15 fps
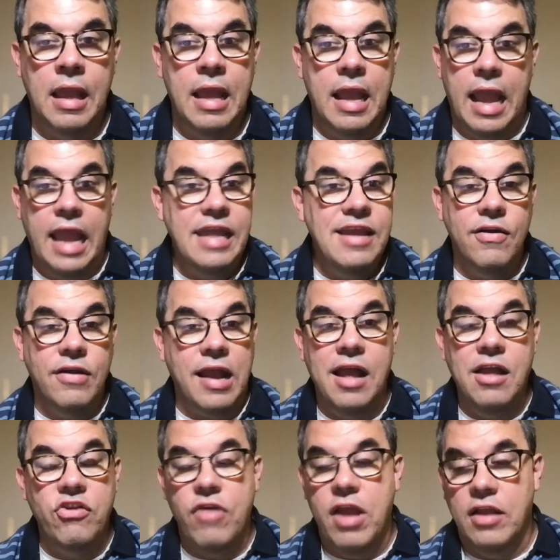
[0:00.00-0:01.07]
In-year
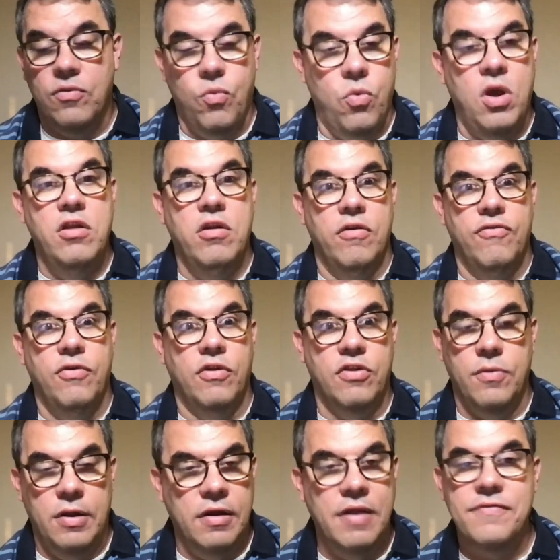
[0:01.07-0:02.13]
contract, wonderful, so
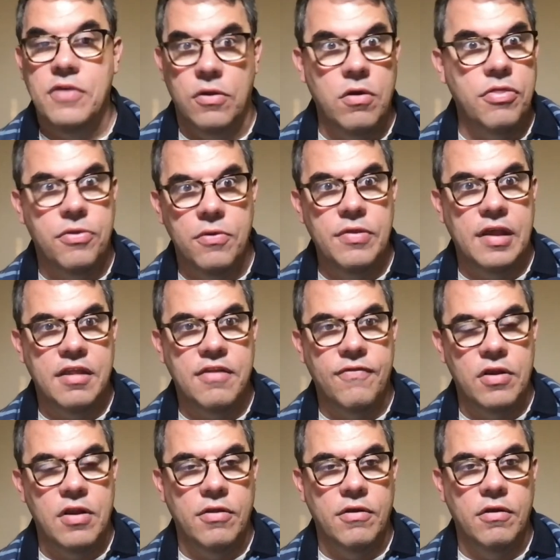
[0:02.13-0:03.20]
we don't have to go through this for
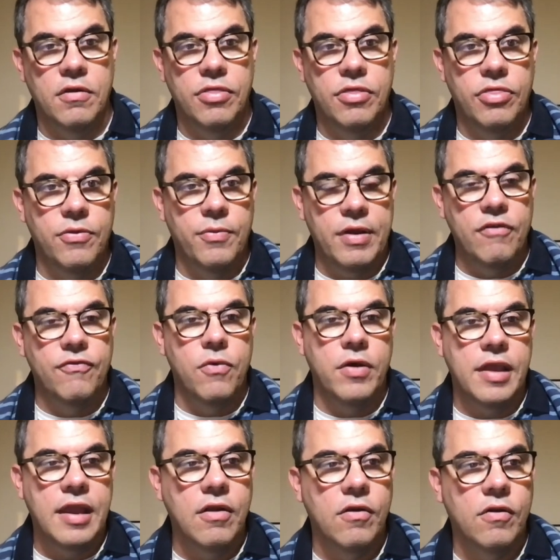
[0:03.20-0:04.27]
another 3 or 4
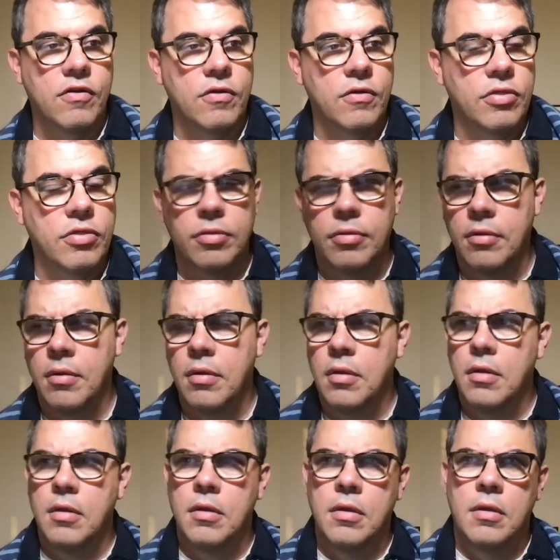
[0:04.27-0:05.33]
years or
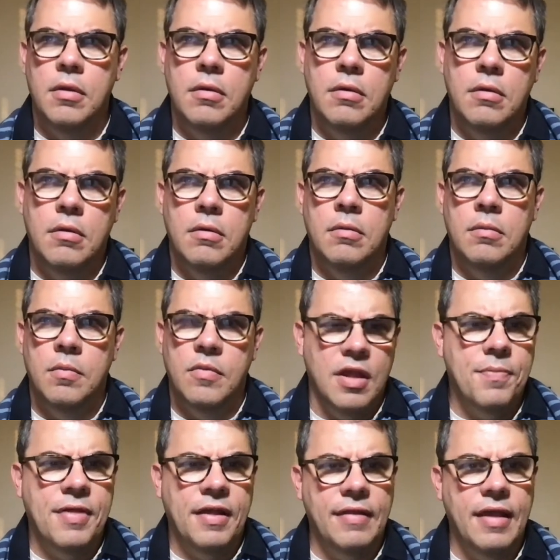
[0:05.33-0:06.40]

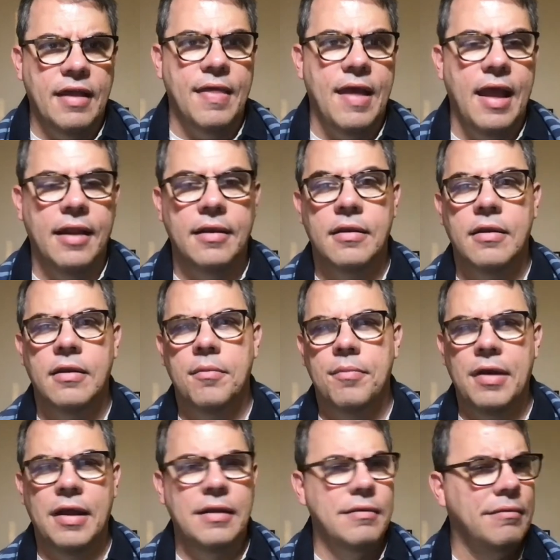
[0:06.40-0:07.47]
something like that.
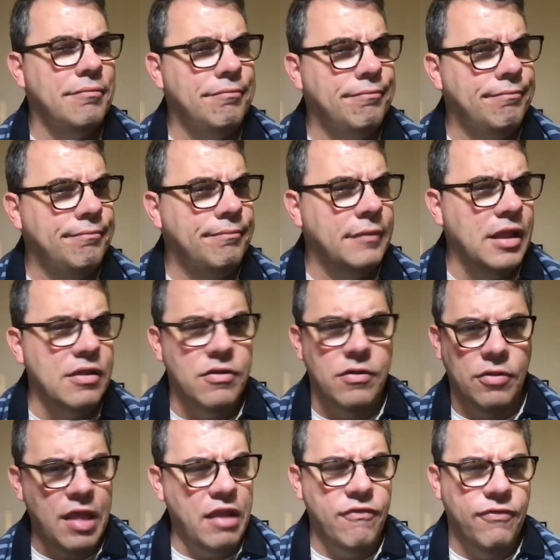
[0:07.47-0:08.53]
But, because they're
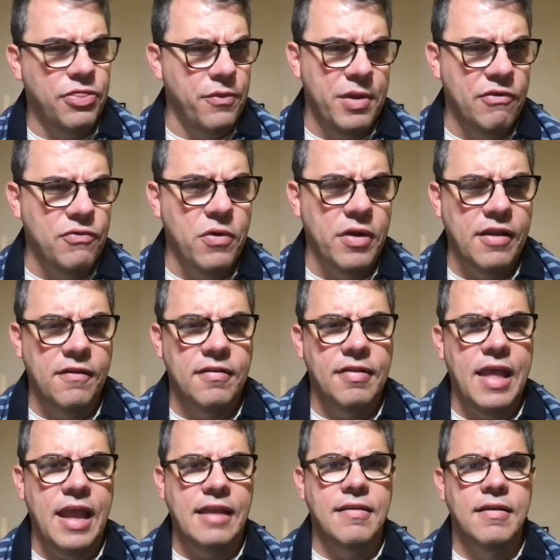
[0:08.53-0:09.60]
like 3 or 4 years
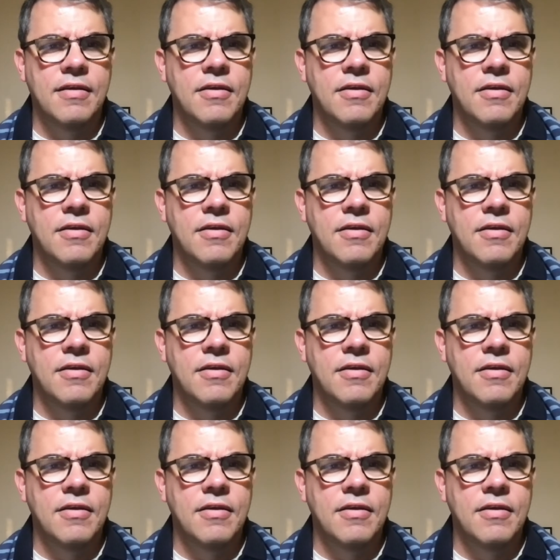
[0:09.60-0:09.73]
late.